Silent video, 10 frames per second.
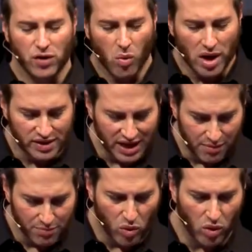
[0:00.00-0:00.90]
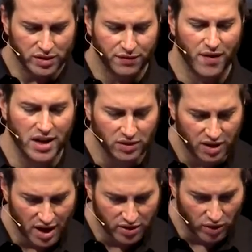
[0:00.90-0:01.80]
you want to import Final
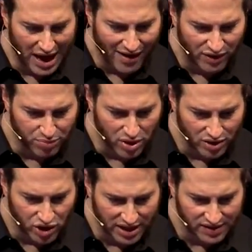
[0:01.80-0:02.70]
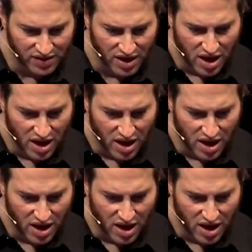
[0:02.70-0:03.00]
Cut or Avid projects,